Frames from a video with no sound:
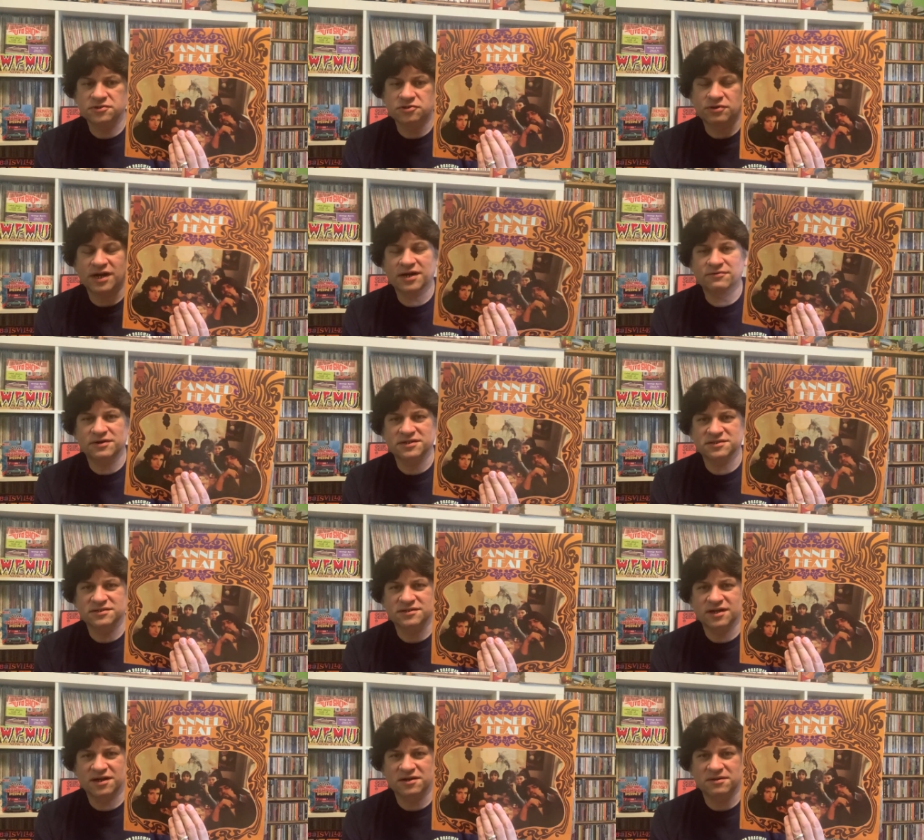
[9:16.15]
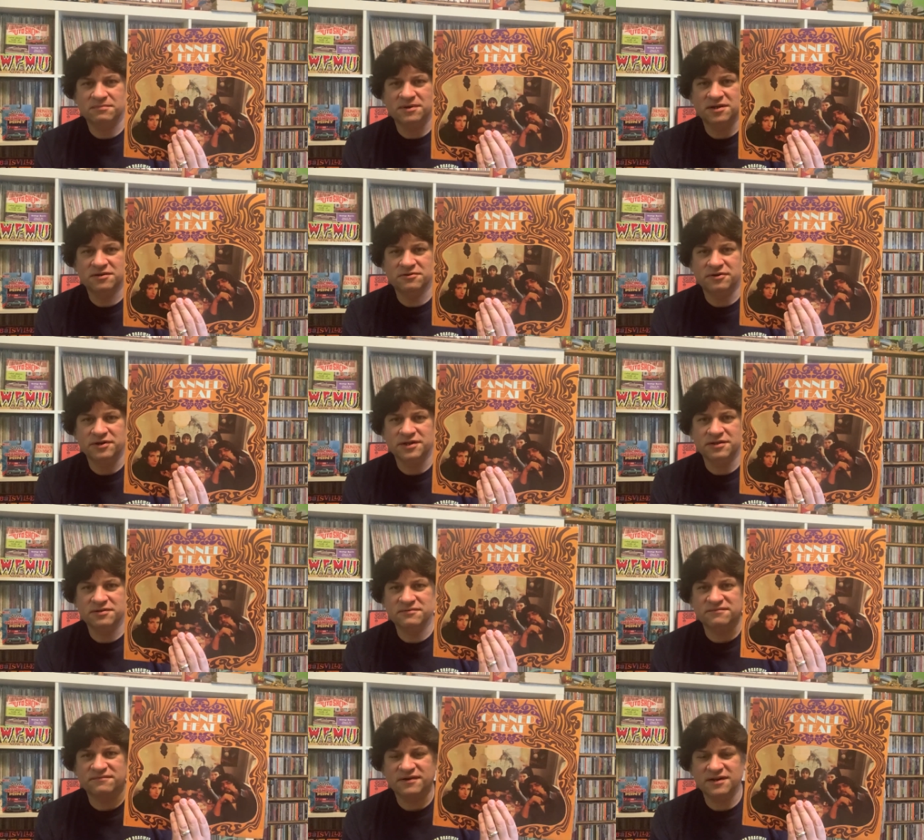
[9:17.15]
drag racing documentary that you
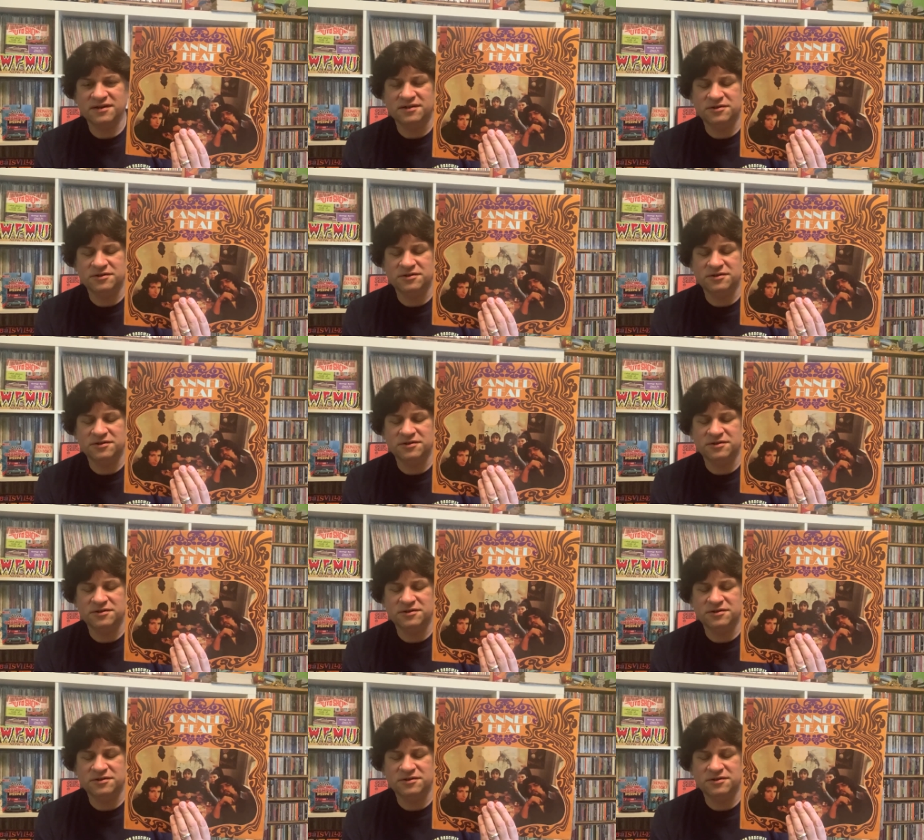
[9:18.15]
can find